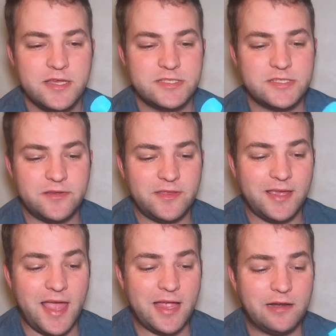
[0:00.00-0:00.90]
So
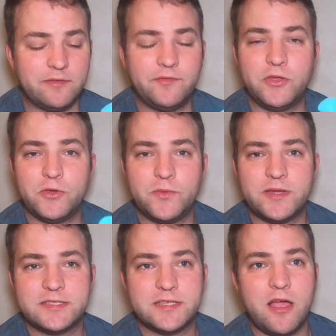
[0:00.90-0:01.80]
the angle of view
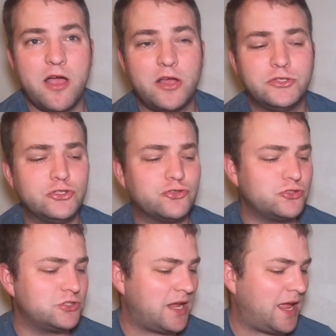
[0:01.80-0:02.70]
is
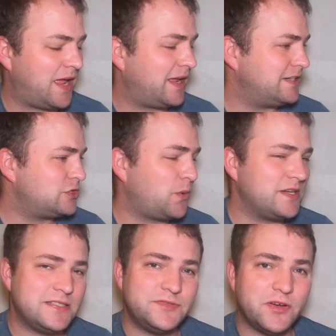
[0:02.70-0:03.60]

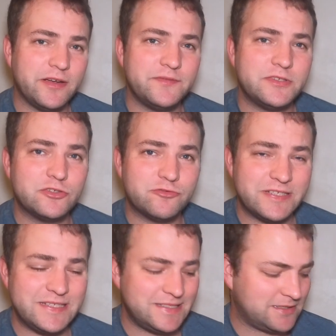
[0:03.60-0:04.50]
125
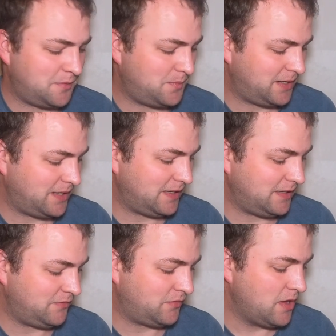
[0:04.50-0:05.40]
degrees, I believe.